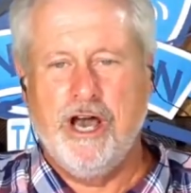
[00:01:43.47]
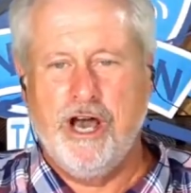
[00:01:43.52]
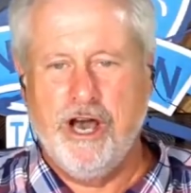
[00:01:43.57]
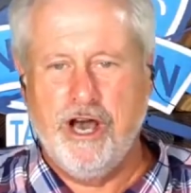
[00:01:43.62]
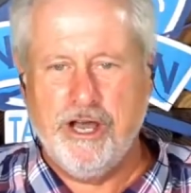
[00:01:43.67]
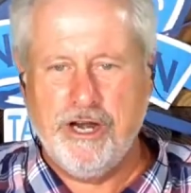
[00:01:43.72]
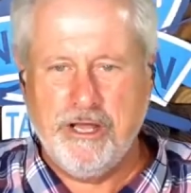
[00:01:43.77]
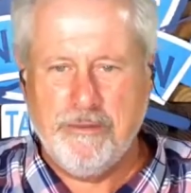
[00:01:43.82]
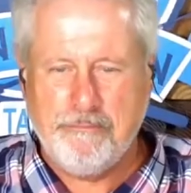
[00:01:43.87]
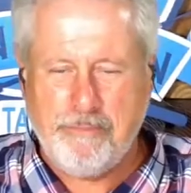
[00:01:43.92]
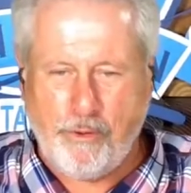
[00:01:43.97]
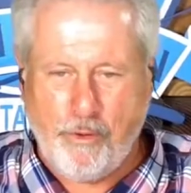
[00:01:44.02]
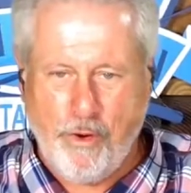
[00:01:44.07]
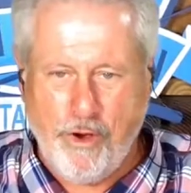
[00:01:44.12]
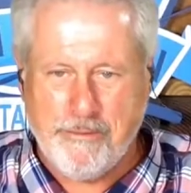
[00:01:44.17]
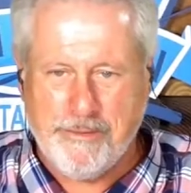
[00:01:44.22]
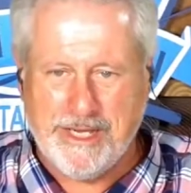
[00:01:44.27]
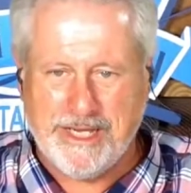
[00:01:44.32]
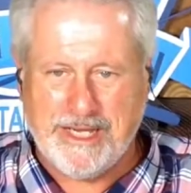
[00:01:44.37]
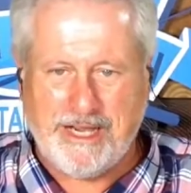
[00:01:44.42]

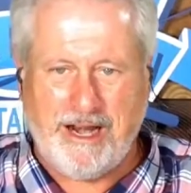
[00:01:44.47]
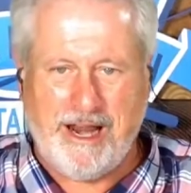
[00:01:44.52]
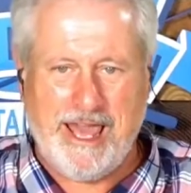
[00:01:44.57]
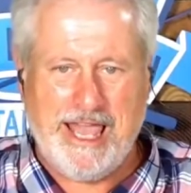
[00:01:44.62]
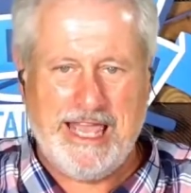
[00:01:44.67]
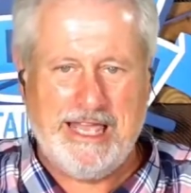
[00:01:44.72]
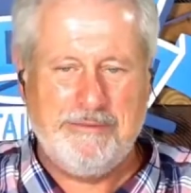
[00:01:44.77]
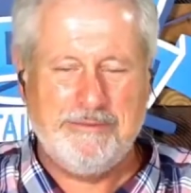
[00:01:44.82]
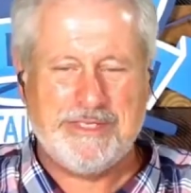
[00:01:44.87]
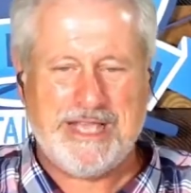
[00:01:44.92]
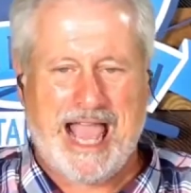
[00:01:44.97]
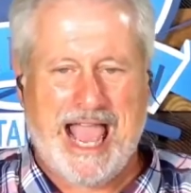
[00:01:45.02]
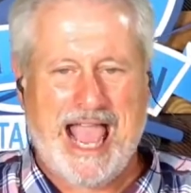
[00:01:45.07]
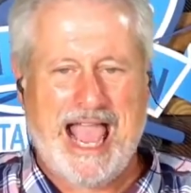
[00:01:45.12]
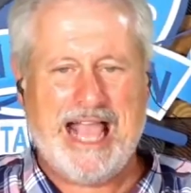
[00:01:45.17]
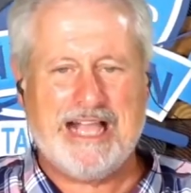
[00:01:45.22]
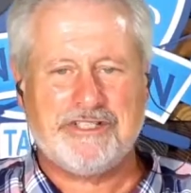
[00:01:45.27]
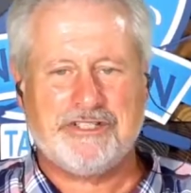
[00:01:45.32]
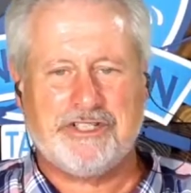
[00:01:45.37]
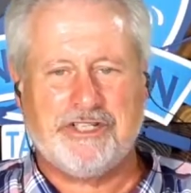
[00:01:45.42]
Unemployment claims
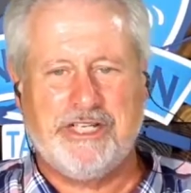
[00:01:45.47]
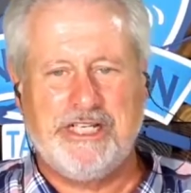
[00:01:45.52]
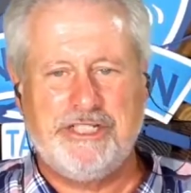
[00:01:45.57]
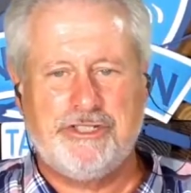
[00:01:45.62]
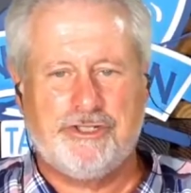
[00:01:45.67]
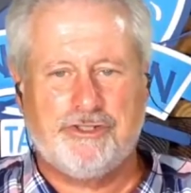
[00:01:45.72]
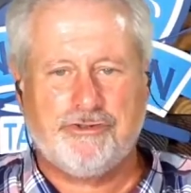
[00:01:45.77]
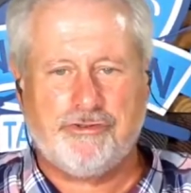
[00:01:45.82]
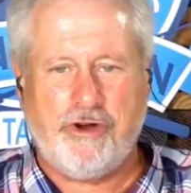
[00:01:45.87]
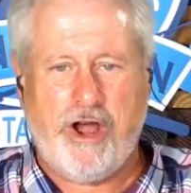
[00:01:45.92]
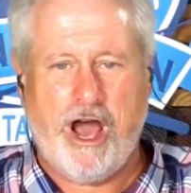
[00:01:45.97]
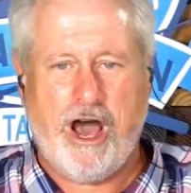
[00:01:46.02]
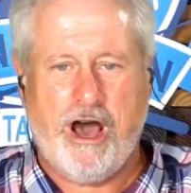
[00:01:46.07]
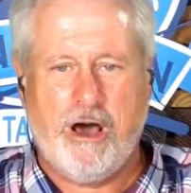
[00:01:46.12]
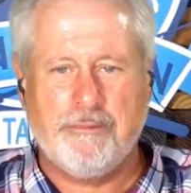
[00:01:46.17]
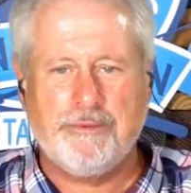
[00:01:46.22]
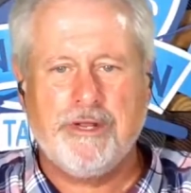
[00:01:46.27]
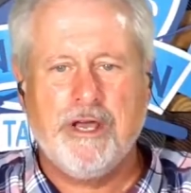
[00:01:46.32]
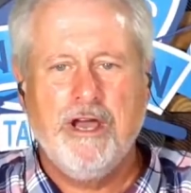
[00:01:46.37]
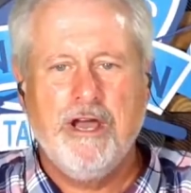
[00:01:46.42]
actually
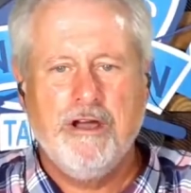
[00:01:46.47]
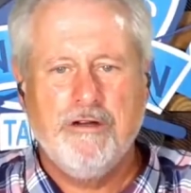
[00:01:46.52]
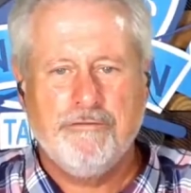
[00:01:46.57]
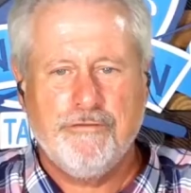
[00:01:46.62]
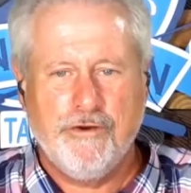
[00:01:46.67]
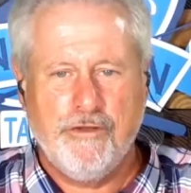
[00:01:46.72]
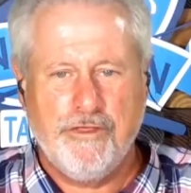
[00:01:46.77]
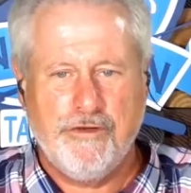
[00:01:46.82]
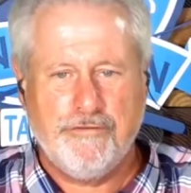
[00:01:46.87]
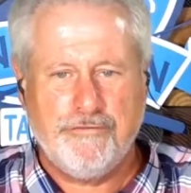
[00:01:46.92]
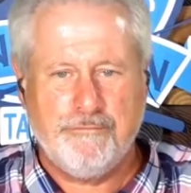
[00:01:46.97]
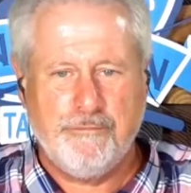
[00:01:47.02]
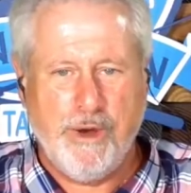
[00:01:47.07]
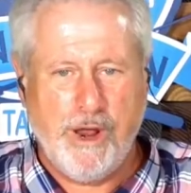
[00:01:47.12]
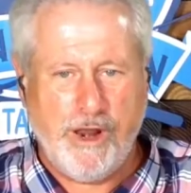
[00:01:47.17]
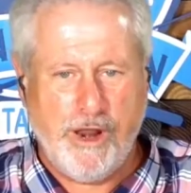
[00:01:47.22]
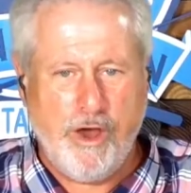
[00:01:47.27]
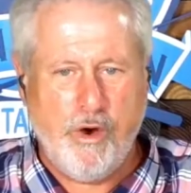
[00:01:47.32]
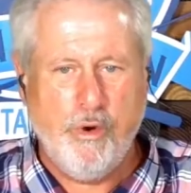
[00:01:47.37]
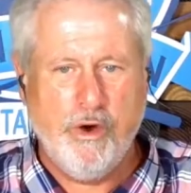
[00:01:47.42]
dropped for the
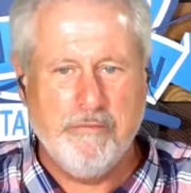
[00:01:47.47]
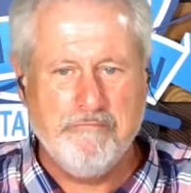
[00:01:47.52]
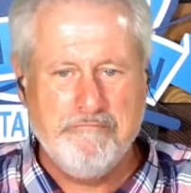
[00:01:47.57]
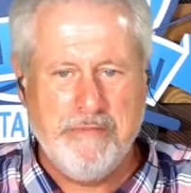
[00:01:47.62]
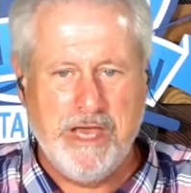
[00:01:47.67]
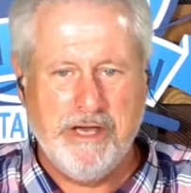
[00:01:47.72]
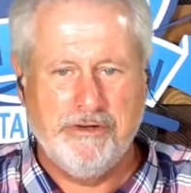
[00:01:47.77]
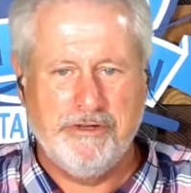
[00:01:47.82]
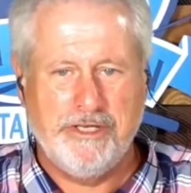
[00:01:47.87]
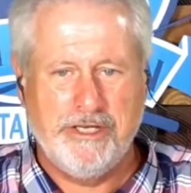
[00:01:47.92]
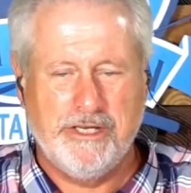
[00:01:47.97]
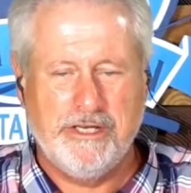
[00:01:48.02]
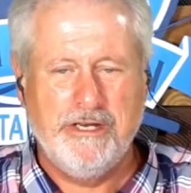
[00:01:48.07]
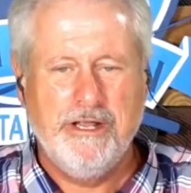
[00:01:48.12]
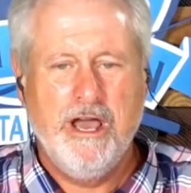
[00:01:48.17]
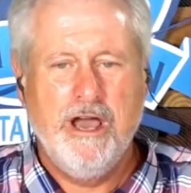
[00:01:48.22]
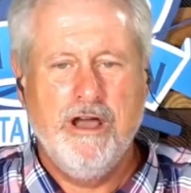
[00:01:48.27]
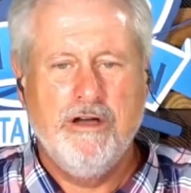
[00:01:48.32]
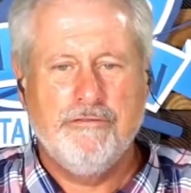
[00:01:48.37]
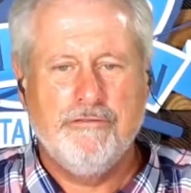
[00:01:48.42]
below 1
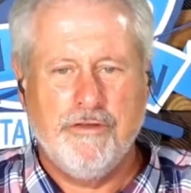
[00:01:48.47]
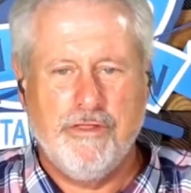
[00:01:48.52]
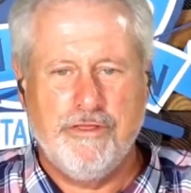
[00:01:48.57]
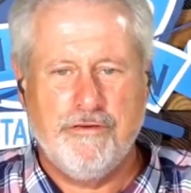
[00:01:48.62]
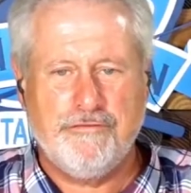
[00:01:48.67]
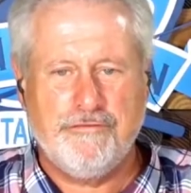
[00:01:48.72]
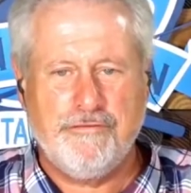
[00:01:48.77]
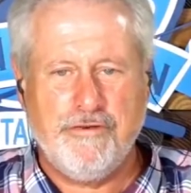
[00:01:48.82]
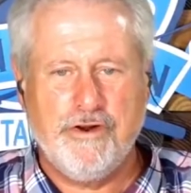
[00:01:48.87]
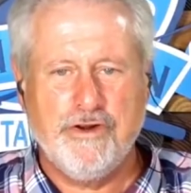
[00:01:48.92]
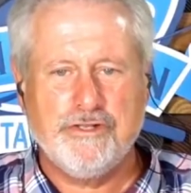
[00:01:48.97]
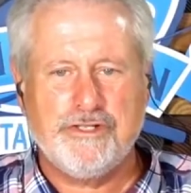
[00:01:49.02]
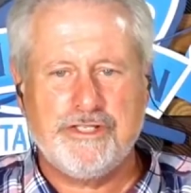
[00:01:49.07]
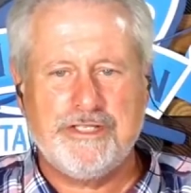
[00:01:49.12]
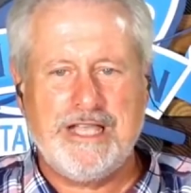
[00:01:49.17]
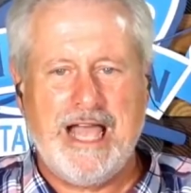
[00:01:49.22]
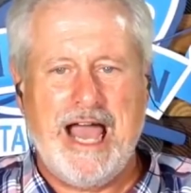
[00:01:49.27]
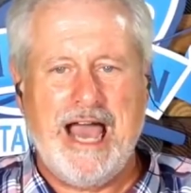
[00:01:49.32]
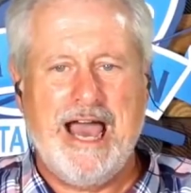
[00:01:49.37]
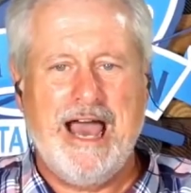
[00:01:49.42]
million for the
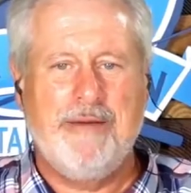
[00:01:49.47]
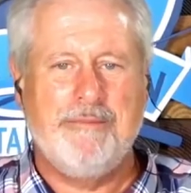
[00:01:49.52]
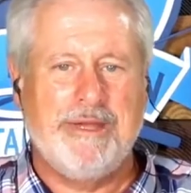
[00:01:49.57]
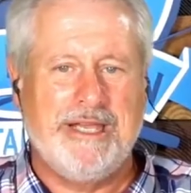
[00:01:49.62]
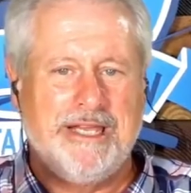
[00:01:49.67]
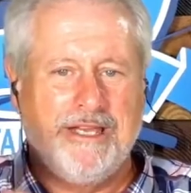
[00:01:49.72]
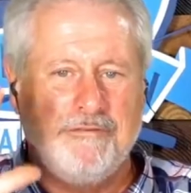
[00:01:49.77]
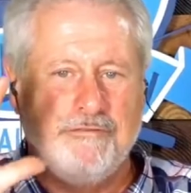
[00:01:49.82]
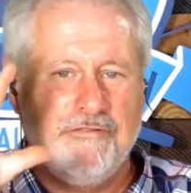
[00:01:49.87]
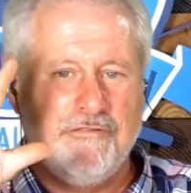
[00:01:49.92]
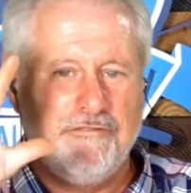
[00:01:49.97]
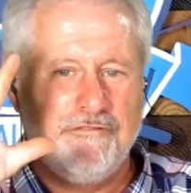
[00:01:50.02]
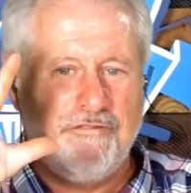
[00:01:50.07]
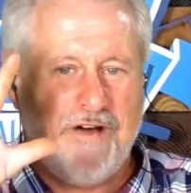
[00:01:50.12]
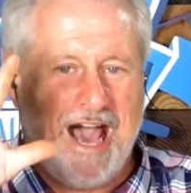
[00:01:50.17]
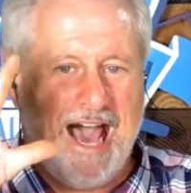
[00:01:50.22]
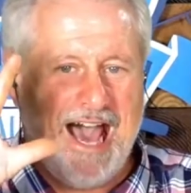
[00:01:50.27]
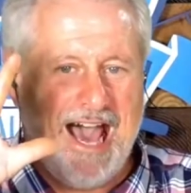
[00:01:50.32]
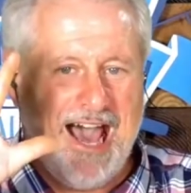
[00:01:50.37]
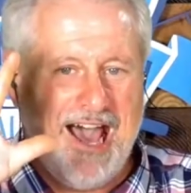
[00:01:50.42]
first time in
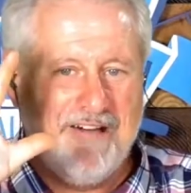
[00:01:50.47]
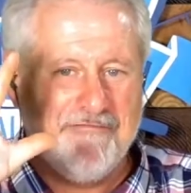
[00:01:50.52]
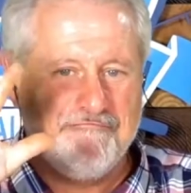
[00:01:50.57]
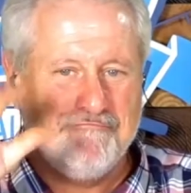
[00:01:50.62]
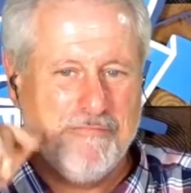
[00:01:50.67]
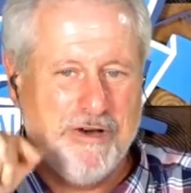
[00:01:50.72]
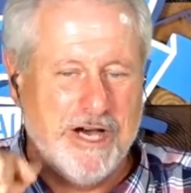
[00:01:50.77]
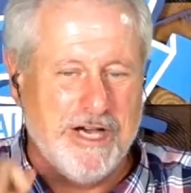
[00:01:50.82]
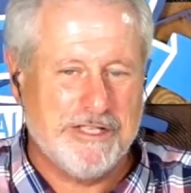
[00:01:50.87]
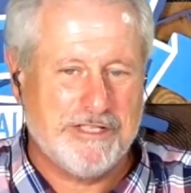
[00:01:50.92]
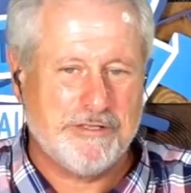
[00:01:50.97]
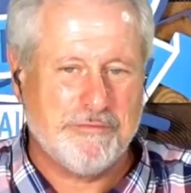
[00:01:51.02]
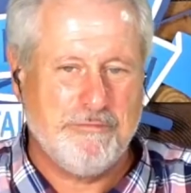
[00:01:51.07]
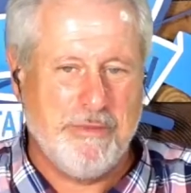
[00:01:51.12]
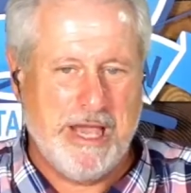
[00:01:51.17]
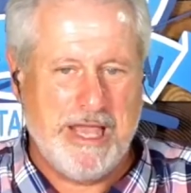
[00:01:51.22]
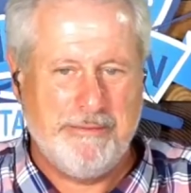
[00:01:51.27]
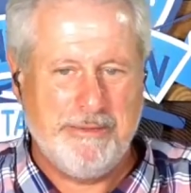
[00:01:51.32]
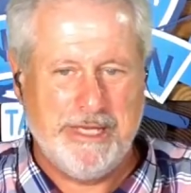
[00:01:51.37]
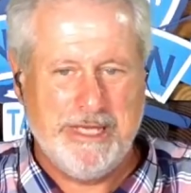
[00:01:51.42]
5 months,
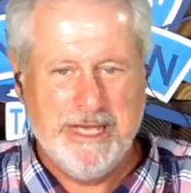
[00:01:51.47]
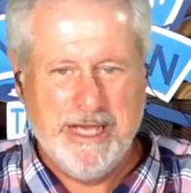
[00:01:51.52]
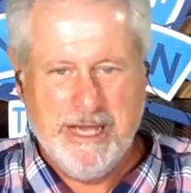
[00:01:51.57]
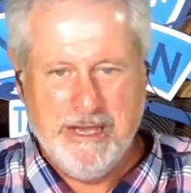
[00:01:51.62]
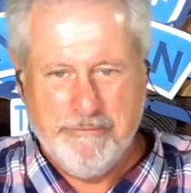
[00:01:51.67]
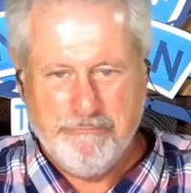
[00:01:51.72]
baby.